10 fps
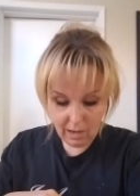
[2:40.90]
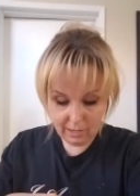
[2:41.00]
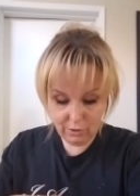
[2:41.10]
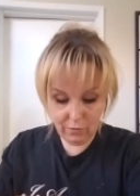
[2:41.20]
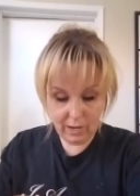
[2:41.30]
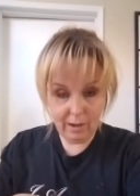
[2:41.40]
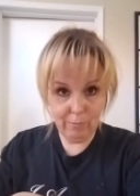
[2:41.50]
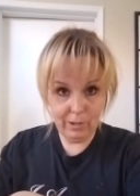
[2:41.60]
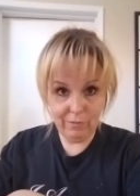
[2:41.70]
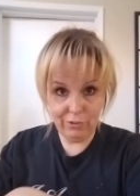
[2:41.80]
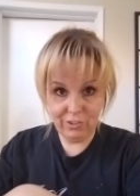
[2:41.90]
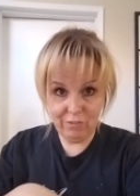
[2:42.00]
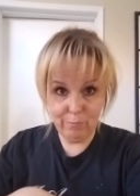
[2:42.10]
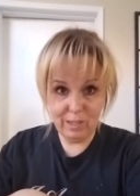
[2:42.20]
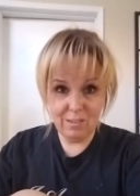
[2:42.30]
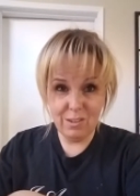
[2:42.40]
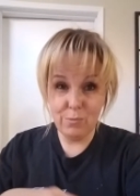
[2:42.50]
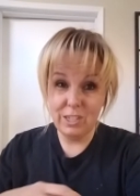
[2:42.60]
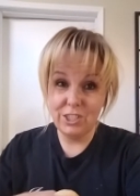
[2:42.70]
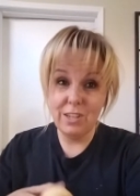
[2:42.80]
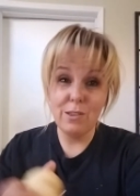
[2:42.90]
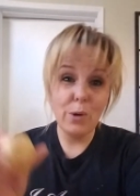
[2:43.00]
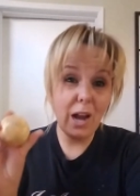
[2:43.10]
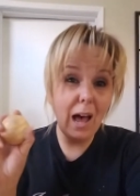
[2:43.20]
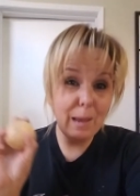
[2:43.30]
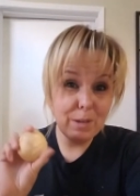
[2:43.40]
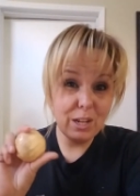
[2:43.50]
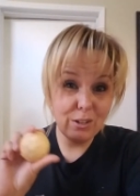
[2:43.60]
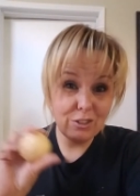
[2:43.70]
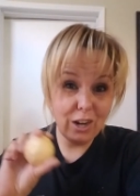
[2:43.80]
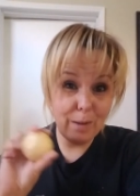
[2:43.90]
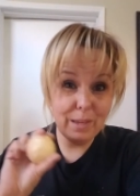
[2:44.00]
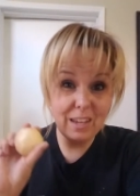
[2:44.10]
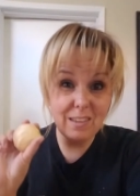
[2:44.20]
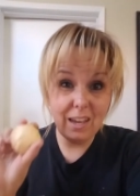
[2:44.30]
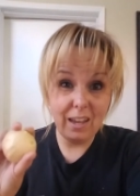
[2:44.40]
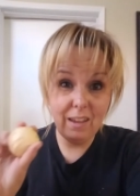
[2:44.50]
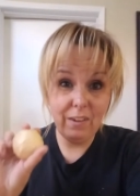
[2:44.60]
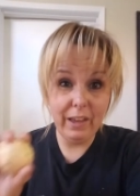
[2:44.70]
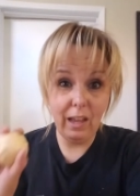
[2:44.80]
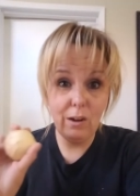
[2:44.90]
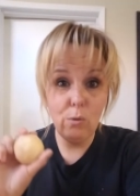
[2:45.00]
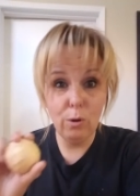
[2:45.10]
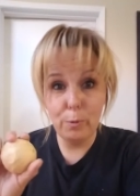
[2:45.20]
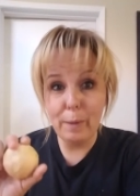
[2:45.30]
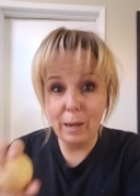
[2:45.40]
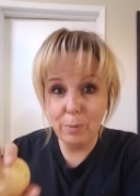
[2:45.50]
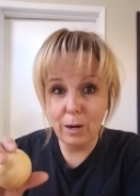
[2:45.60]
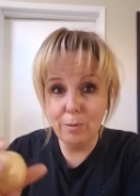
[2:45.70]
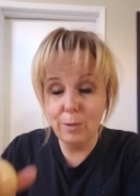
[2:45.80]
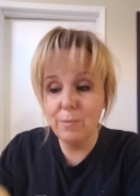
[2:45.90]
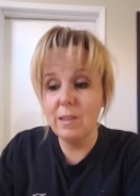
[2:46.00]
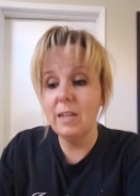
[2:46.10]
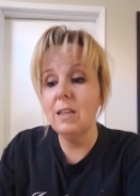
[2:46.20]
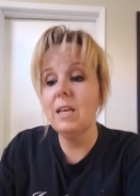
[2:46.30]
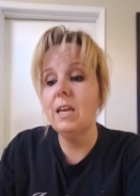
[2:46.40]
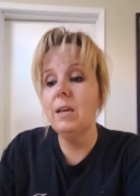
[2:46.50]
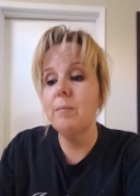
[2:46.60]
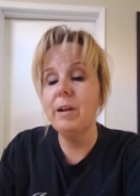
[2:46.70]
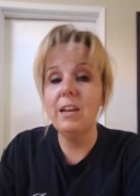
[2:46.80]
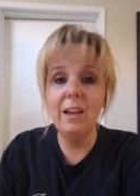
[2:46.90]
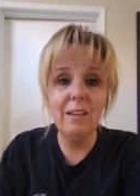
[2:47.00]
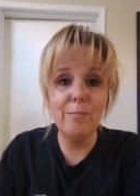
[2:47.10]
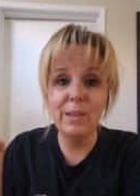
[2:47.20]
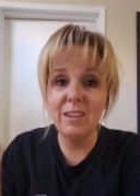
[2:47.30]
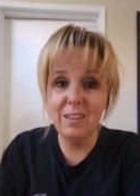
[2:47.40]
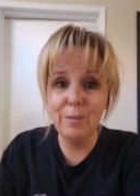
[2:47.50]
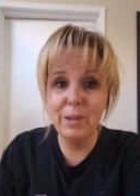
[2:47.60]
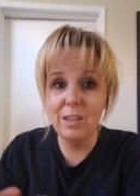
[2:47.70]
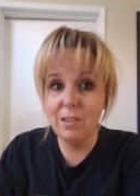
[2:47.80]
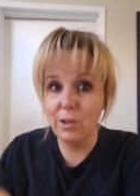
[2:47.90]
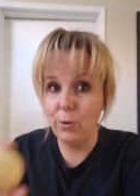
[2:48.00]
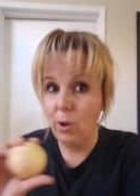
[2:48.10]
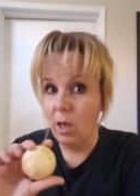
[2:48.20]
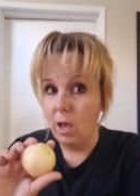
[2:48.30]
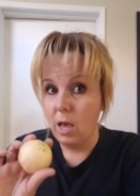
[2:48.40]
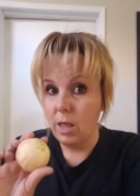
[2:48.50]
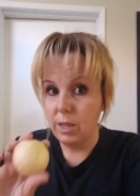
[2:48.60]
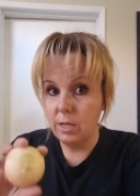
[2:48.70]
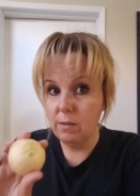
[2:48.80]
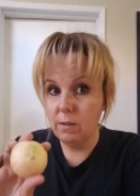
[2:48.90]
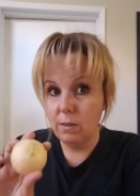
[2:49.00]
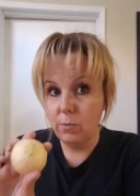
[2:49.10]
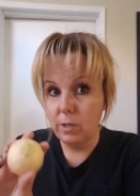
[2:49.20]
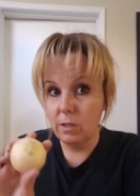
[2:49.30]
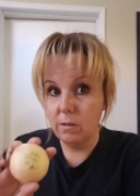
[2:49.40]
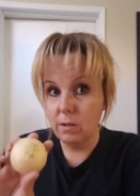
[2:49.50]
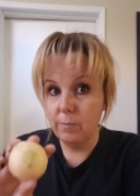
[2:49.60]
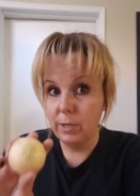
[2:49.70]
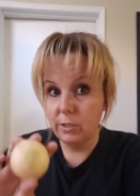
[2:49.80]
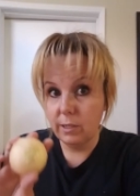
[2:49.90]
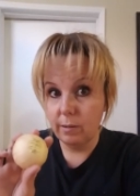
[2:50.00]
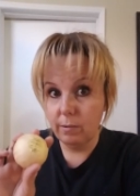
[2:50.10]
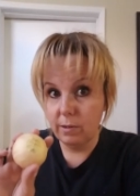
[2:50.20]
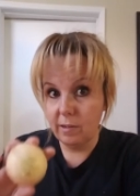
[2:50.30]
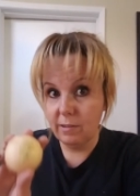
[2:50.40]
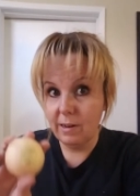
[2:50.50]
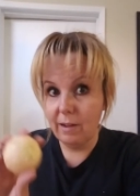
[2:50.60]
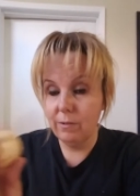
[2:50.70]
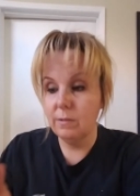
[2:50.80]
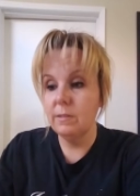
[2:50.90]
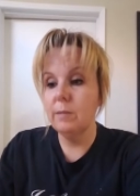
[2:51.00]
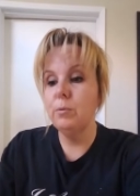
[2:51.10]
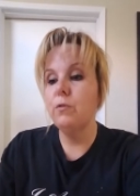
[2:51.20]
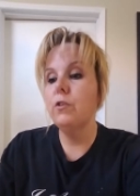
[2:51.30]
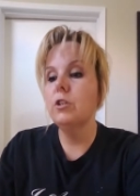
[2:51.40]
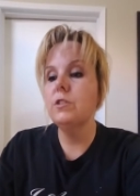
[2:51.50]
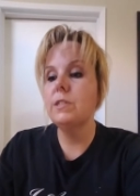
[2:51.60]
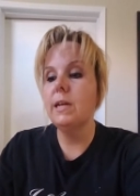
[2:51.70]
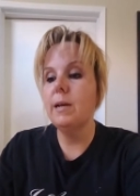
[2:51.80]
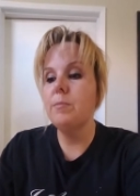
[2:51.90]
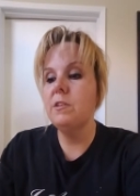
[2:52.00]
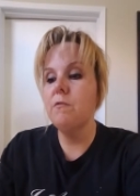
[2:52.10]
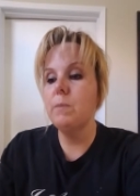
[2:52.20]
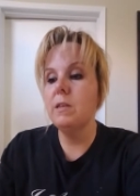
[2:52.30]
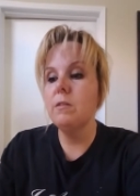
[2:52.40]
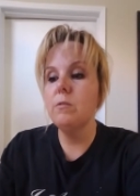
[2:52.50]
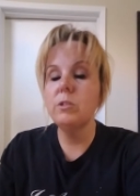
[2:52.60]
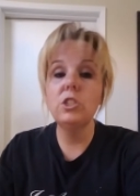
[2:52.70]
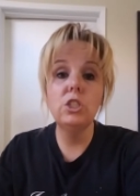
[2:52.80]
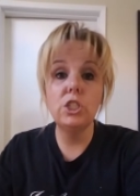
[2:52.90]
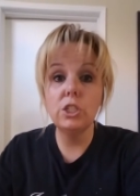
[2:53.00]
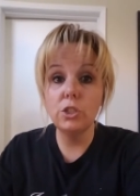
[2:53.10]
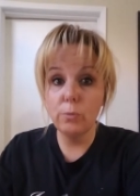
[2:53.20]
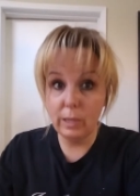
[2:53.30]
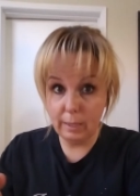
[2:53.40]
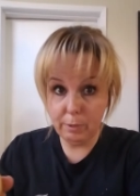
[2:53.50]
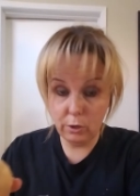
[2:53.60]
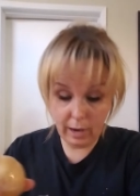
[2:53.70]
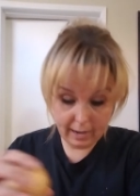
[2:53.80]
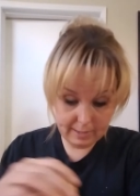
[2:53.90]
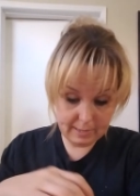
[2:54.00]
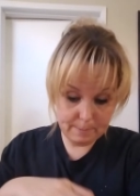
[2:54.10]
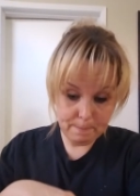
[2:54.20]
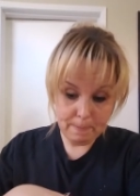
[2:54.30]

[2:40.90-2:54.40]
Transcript: You've got one for stiff muscles, which is the one I'm going to go try because I have had horrible back problems lately. My neck has been killing me, so this is the one that's going to be tested out and sampled first. Um, stiff Muscles, which is ginger with lemongrass.